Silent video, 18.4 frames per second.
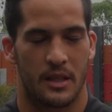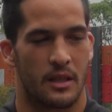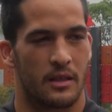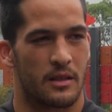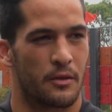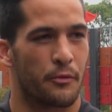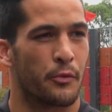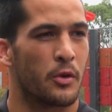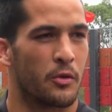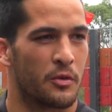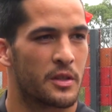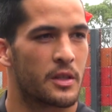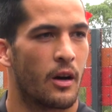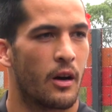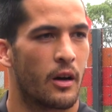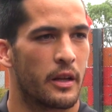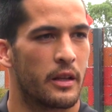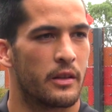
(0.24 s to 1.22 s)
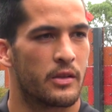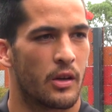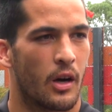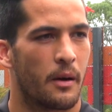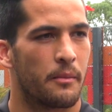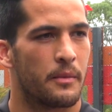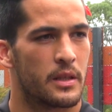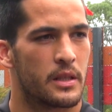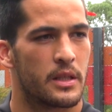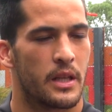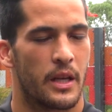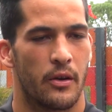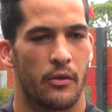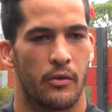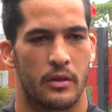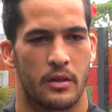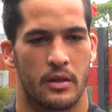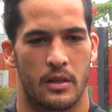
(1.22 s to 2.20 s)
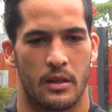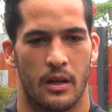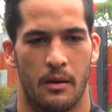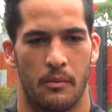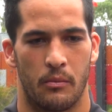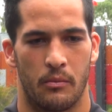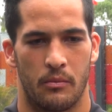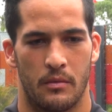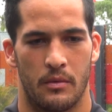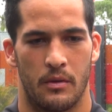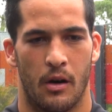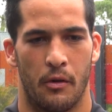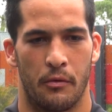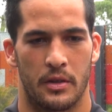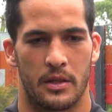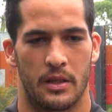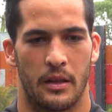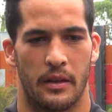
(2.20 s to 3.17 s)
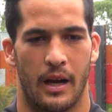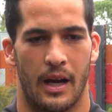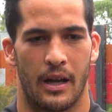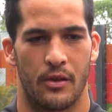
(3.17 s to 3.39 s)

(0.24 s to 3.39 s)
It's a real exciting time this year. It's obviously the